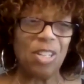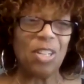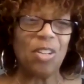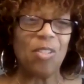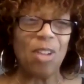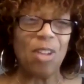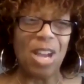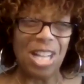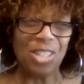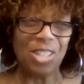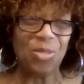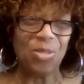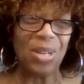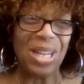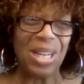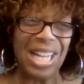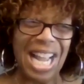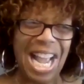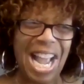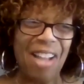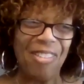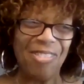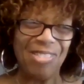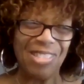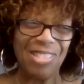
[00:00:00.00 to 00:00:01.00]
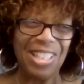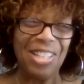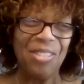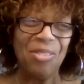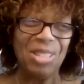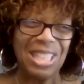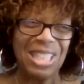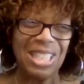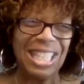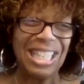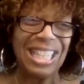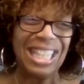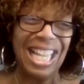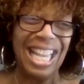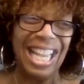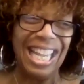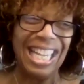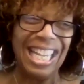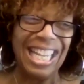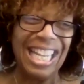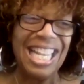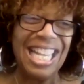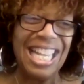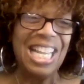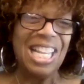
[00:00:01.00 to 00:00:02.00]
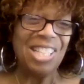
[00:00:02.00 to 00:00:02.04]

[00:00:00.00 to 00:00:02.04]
to graduate after. It was a thing.